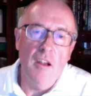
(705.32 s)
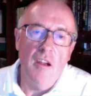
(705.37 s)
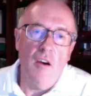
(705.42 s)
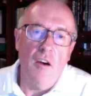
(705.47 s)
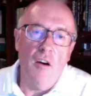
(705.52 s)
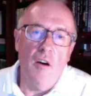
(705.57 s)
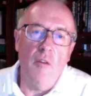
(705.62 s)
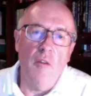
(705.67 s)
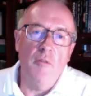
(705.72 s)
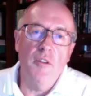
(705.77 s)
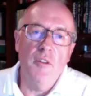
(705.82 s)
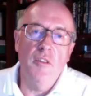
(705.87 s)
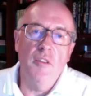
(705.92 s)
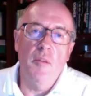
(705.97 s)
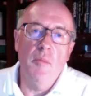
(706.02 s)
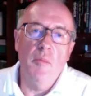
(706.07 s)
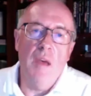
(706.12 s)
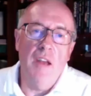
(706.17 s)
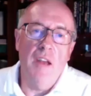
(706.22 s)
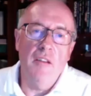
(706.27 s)
Often the
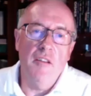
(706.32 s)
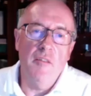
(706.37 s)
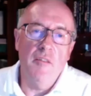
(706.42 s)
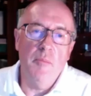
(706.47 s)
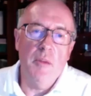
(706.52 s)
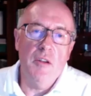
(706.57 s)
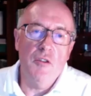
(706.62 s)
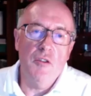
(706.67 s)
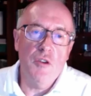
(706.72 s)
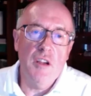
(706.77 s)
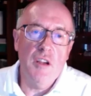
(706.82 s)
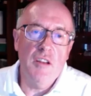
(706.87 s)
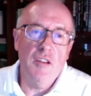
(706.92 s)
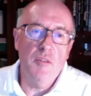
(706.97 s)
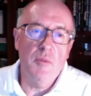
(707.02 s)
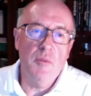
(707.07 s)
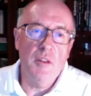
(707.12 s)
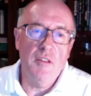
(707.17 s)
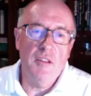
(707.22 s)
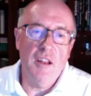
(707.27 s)
man has been treated
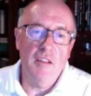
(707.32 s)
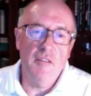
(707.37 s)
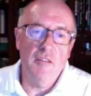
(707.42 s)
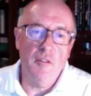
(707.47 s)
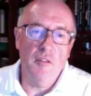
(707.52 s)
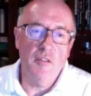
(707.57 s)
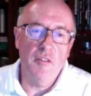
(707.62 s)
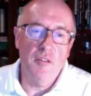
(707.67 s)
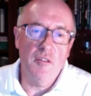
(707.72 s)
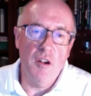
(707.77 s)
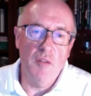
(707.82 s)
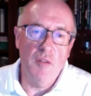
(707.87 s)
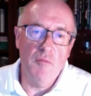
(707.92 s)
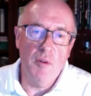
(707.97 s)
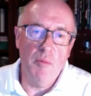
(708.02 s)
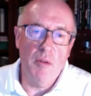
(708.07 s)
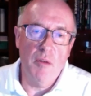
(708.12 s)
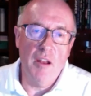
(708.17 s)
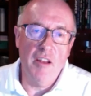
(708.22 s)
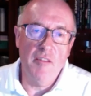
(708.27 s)
with testosterone
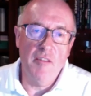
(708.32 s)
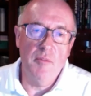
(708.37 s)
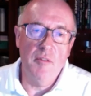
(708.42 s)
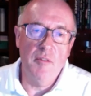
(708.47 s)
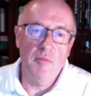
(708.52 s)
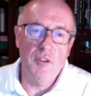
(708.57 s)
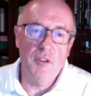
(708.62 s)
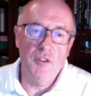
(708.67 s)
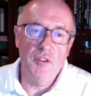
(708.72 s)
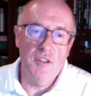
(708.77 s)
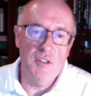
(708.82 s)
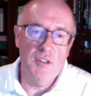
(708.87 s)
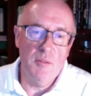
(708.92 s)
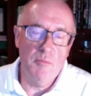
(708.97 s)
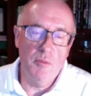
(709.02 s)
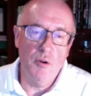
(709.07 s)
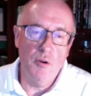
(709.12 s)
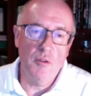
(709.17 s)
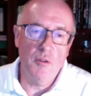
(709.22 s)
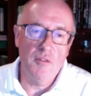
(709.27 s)
replacement, which is
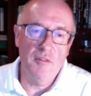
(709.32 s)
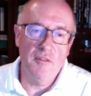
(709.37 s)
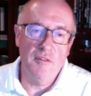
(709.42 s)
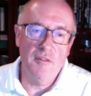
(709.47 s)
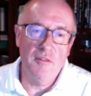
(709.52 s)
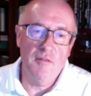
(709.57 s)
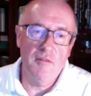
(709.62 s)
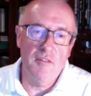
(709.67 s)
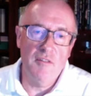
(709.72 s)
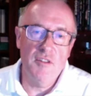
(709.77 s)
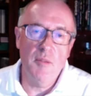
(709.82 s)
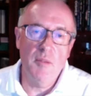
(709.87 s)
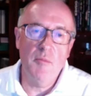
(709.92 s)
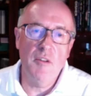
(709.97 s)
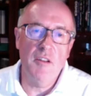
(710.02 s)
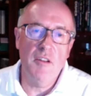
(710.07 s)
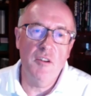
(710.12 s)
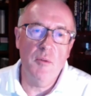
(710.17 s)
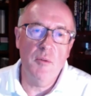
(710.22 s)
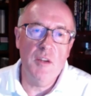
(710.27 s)
important,
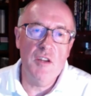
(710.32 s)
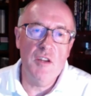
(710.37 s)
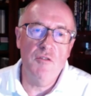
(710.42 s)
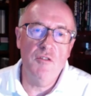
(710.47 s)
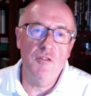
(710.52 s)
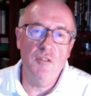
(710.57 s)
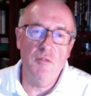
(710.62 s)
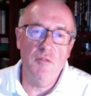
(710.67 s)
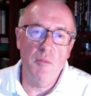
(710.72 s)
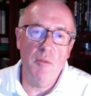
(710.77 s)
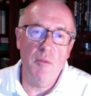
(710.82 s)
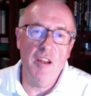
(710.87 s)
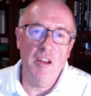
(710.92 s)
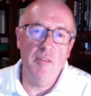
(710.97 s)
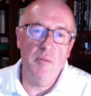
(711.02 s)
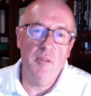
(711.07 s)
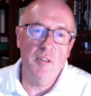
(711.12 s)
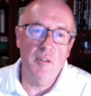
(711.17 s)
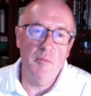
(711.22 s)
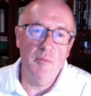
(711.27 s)
similar to estrogen
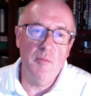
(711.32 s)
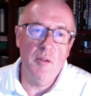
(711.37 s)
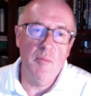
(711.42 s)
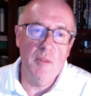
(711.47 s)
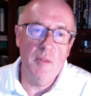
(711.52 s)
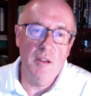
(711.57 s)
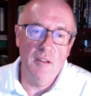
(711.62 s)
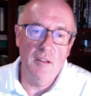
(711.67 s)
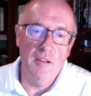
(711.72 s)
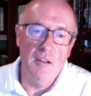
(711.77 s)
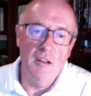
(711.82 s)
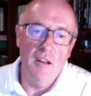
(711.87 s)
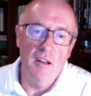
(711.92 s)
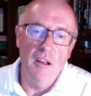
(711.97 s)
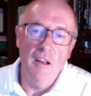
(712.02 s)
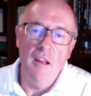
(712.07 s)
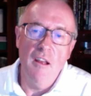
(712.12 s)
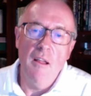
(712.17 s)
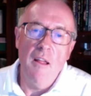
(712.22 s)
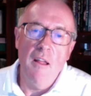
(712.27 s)
replacement in women.
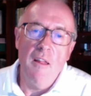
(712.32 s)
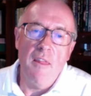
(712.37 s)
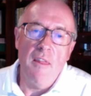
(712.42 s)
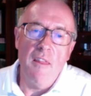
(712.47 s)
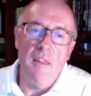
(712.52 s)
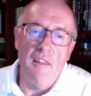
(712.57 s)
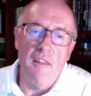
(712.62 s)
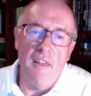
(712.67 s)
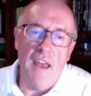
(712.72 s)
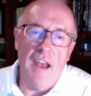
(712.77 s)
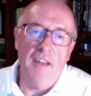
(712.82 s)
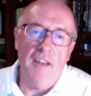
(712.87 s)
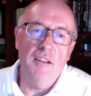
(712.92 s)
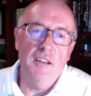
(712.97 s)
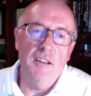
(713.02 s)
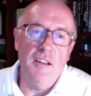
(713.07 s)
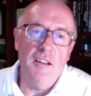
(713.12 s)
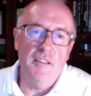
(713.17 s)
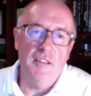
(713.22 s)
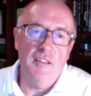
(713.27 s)
That in
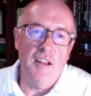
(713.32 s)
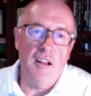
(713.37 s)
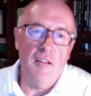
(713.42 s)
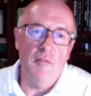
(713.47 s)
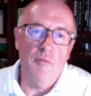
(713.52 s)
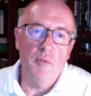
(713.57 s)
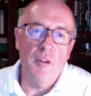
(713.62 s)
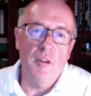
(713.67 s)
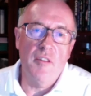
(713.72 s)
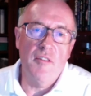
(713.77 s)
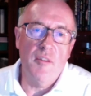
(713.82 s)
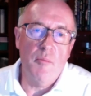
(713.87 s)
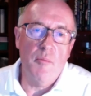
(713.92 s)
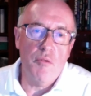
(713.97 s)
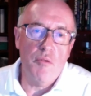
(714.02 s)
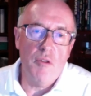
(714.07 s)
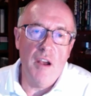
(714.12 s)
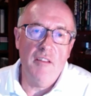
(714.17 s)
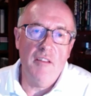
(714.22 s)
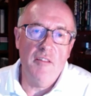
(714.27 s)
itself will
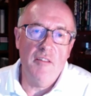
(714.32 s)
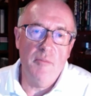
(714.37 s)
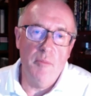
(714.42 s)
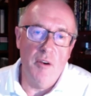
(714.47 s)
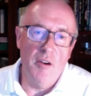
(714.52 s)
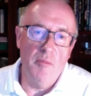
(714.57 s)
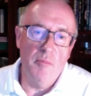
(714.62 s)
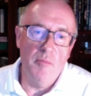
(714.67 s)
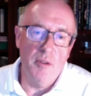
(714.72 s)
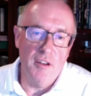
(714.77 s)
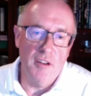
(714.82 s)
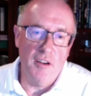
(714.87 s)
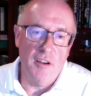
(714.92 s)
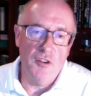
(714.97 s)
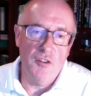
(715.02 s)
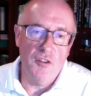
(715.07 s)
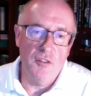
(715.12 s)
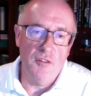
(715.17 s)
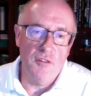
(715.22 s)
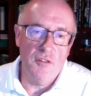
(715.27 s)
suppress sperm
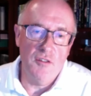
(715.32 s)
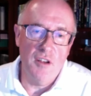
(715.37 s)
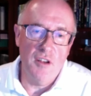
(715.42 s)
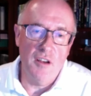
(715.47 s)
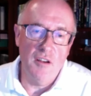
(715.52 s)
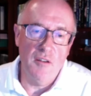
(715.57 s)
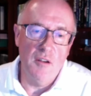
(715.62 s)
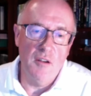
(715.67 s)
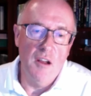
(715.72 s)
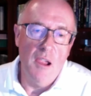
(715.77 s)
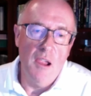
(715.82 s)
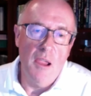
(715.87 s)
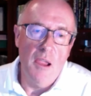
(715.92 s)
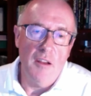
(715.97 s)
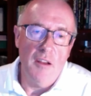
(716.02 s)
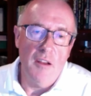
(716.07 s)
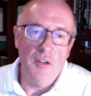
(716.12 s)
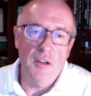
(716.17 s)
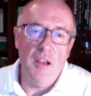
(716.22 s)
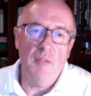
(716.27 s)
production. So
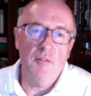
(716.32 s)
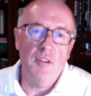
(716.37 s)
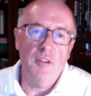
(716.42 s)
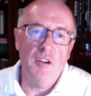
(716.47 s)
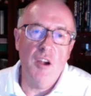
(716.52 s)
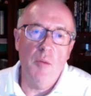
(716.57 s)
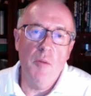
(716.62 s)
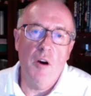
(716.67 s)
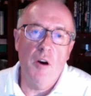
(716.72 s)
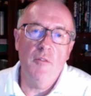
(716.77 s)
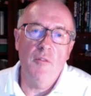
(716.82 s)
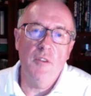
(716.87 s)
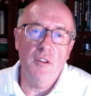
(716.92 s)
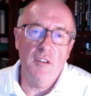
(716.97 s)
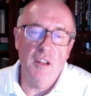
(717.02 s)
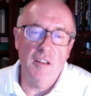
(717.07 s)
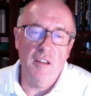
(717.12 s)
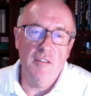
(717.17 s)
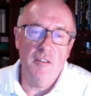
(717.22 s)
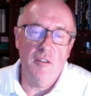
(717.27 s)
you'd have to come off your
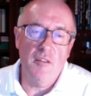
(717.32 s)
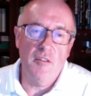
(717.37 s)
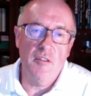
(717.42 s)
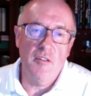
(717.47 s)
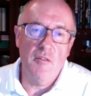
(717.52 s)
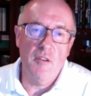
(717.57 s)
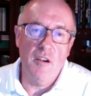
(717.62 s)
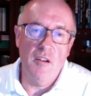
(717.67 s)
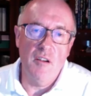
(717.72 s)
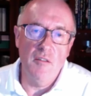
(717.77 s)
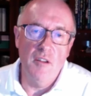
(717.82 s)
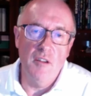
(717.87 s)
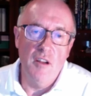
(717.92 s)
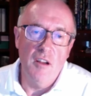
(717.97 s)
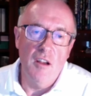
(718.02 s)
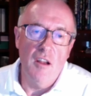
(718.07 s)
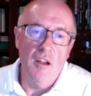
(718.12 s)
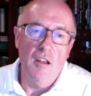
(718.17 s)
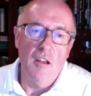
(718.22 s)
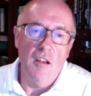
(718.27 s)
testosterone
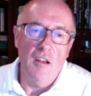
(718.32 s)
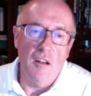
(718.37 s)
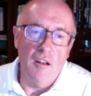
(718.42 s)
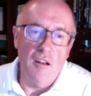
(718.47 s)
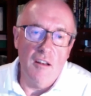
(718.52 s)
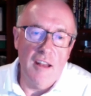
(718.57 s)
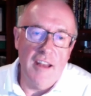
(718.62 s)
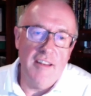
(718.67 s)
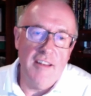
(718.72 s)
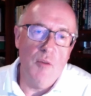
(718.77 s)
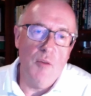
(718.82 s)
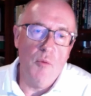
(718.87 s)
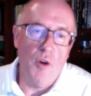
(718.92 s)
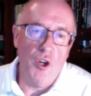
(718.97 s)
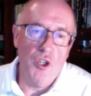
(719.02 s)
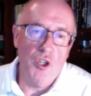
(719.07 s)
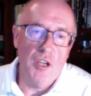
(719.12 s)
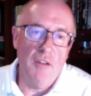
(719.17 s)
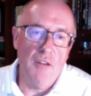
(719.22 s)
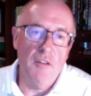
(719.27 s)
and let it
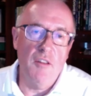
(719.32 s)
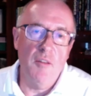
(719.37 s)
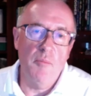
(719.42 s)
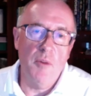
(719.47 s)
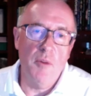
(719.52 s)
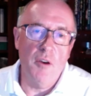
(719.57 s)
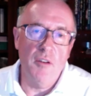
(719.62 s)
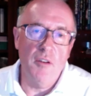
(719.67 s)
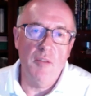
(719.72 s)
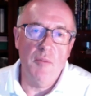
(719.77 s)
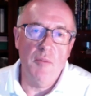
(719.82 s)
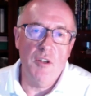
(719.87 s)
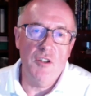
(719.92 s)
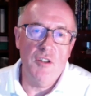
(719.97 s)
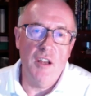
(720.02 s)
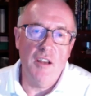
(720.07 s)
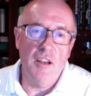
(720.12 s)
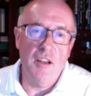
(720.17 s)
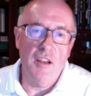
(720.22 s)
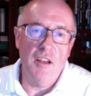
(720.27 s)
wash out of the body, which
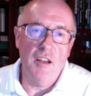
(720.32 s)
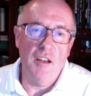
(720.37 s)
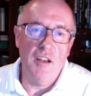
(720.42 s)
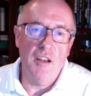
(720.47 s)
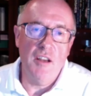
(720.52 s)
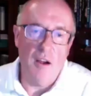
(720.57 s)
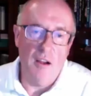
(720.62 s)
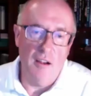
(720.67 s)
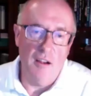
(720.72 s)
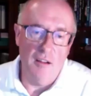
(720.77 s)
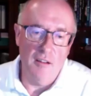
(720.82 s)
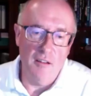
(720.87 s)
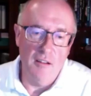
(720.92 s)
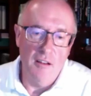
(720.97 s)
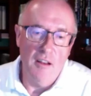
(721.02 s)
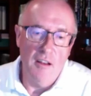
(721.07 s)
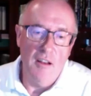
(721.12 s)
takes a little while,